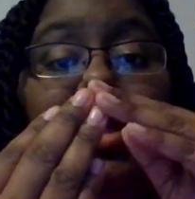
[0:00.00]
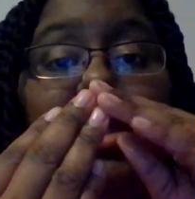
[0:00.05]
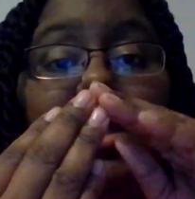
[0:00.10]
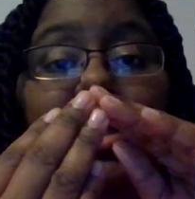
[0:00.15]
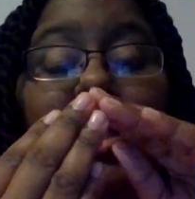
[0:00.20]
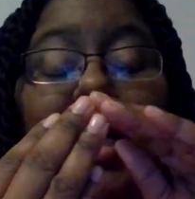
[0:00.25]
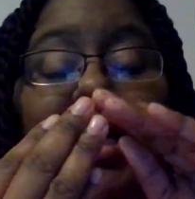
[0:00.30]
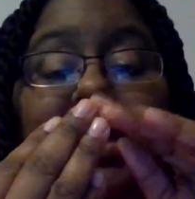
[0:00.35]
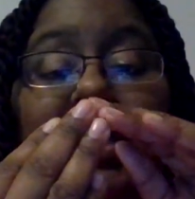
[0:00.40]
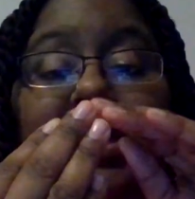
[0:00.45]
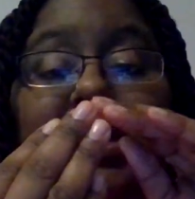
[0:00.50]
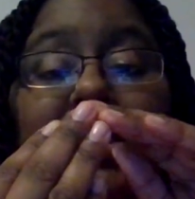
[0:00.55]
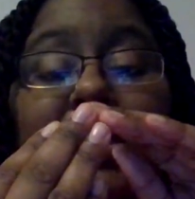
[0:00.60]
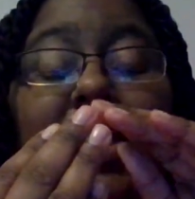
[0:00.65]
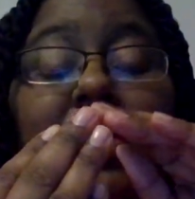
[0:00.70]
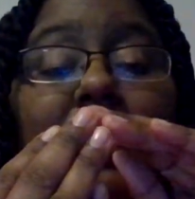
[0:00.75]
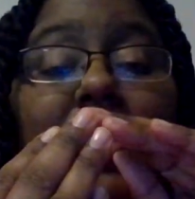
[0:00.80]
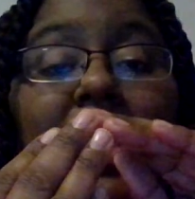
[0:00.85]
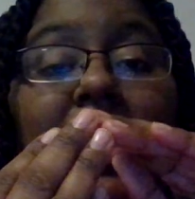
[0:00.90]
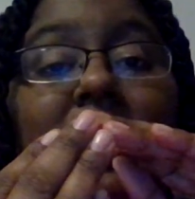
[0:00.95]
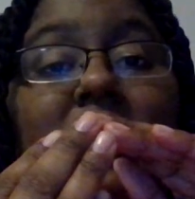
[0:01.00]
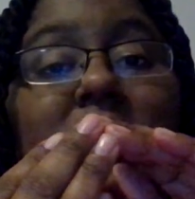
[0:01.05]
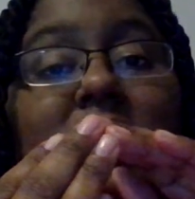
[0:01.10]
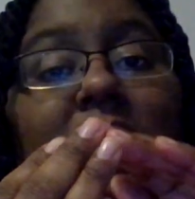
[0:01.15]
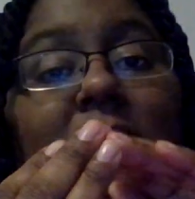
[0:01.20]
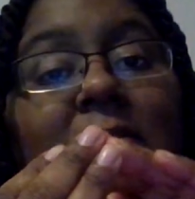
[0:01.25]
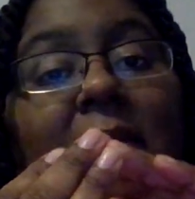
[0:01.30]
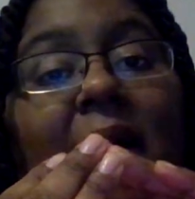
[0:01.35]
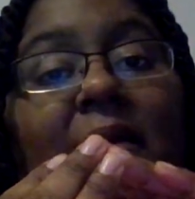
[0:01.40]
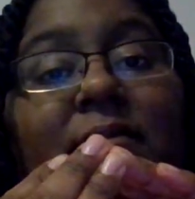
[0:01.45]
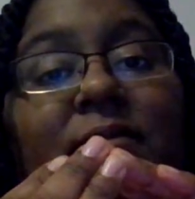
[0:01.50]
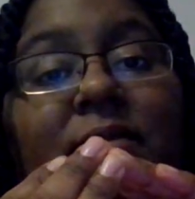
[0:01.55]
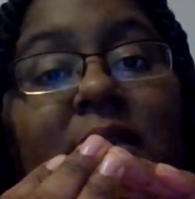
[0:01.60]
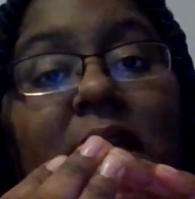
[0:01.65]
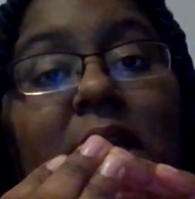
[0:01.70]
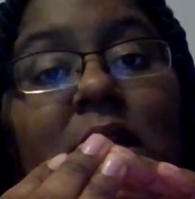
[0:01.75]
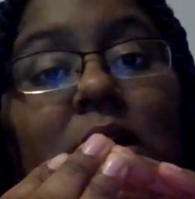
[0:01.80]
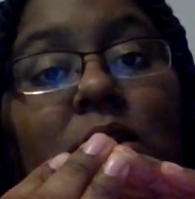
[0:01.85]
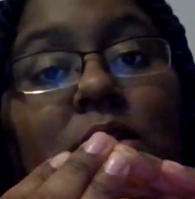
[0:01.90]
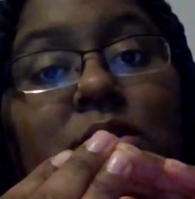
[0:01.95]
like the tip ends of my
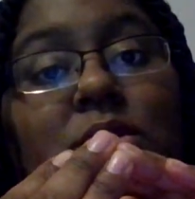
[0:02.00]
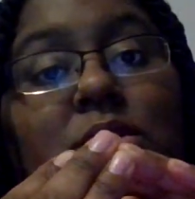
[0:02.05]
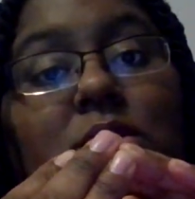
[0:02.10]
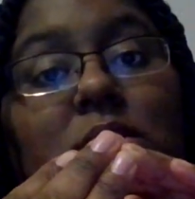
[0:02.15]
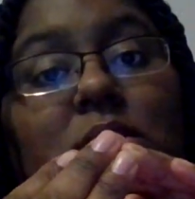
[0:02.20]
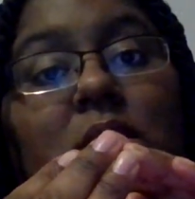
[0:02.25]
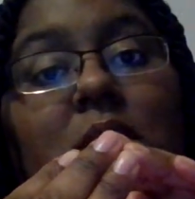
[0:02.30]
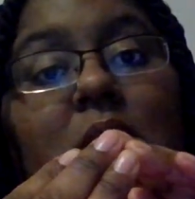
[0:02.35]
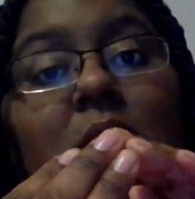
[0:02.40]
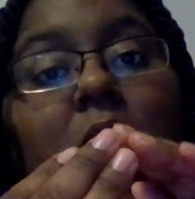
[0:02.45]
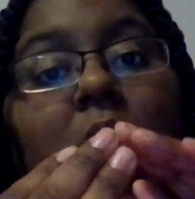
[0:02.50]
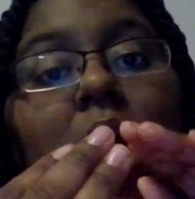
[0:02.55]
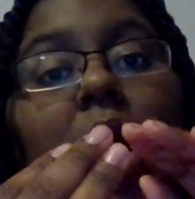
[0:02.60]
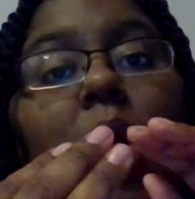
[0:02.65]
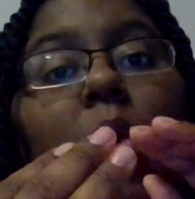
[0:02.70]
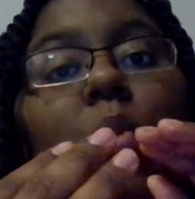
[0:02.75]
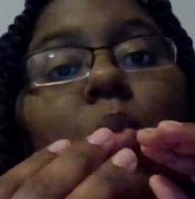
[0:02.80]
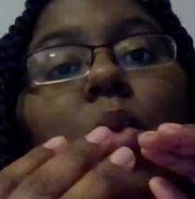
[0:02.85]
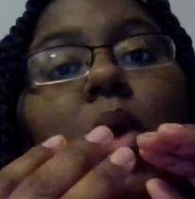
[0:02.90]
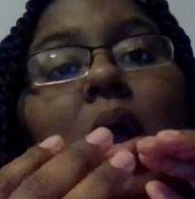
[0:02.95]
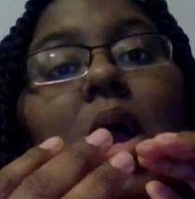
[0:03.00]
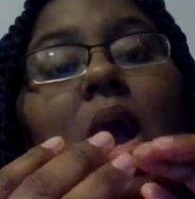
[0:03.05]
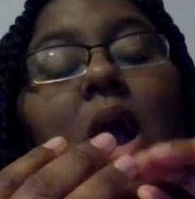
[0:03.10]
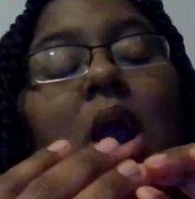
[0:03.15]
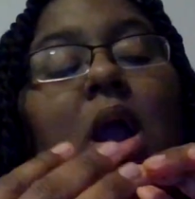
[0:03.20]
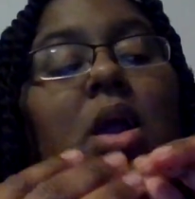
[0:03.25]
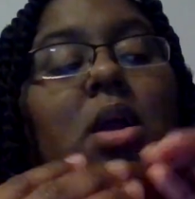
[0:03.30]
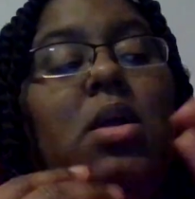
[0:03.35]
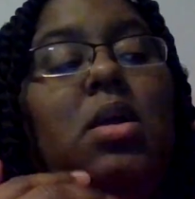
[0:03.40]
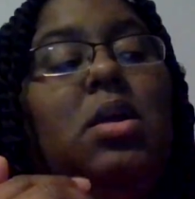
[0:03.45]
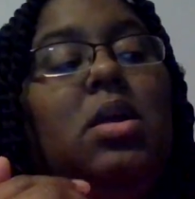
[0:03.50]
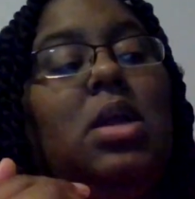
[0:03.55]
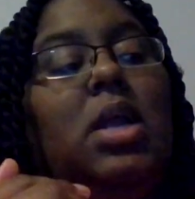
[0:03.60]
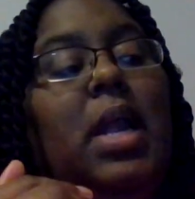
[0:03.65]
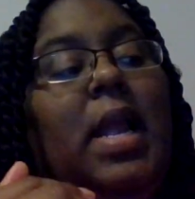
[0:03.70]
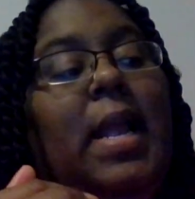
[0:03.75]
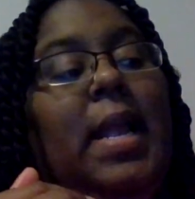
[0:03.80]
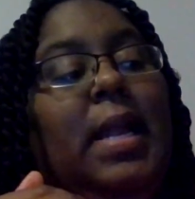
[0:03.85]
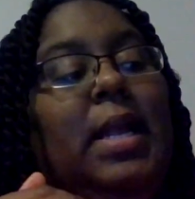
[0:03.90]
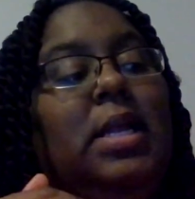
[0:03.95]
fingers, would hurt,
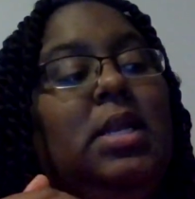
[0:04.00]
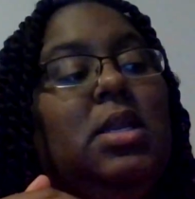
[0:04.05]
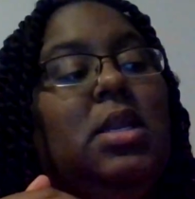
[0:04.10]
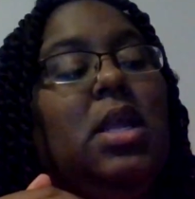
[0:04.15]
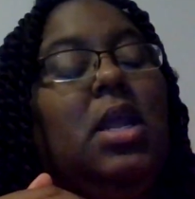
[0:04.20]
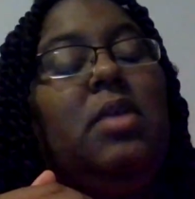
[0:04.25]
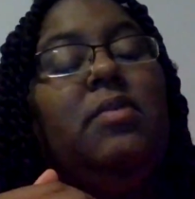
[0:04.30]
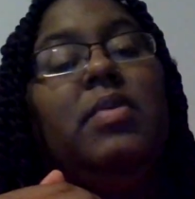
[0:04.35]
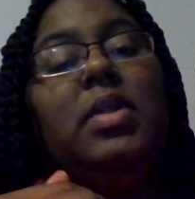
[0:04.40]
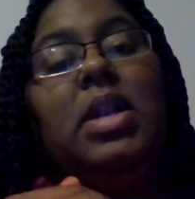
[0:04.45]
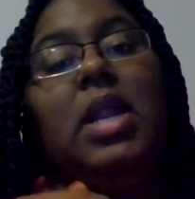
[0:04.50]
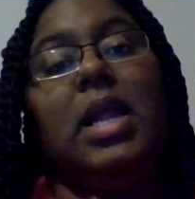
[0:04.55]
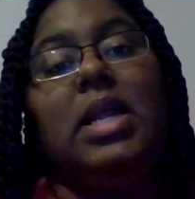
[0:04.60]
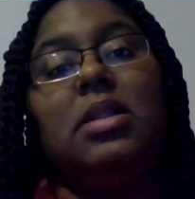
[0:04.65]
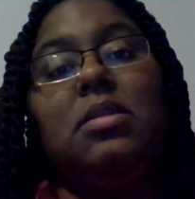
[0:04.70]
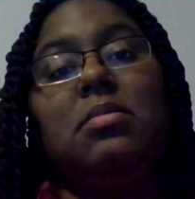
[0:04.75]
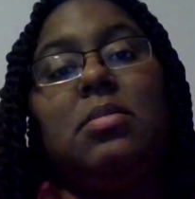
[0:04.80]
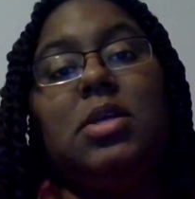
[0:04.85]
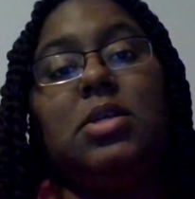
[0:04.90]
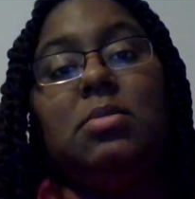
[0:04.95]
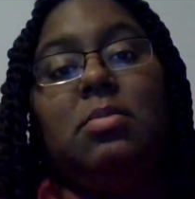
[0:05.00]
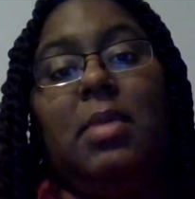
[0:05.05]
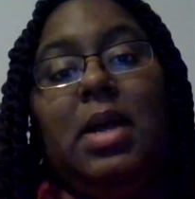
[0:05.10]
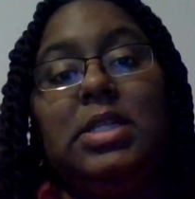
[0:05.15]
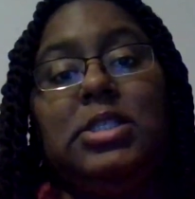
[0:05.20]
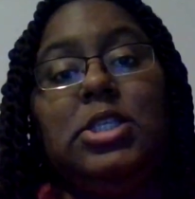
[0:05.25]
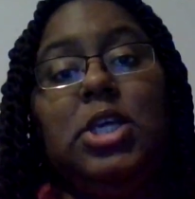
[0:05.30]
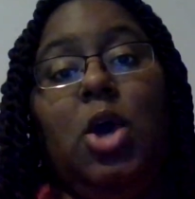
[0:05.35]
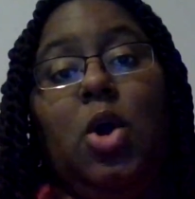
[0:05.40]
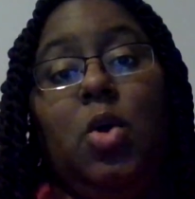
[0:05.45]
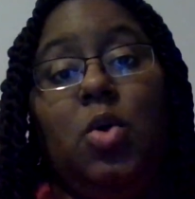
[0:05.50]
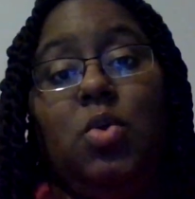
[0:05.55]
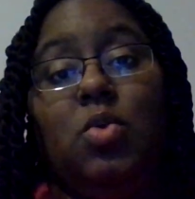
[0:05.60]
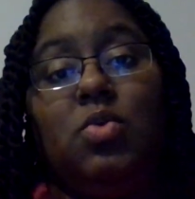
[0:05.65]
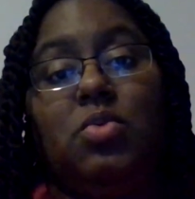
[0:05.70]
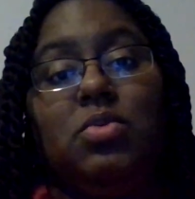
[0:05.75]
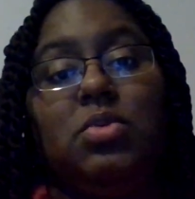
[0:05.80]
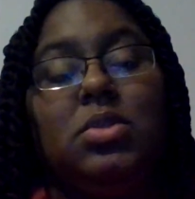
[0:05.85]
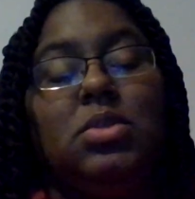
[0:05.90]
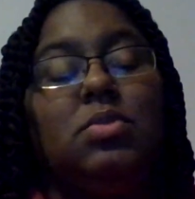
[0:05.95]
and even like the my
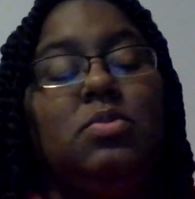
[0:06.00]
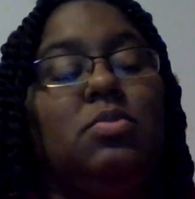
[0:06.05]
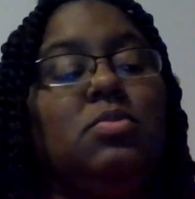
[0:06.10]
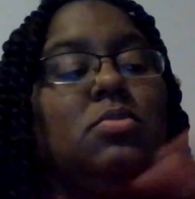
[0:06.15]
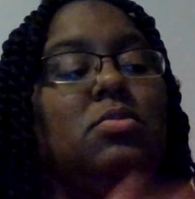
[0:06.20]
toes.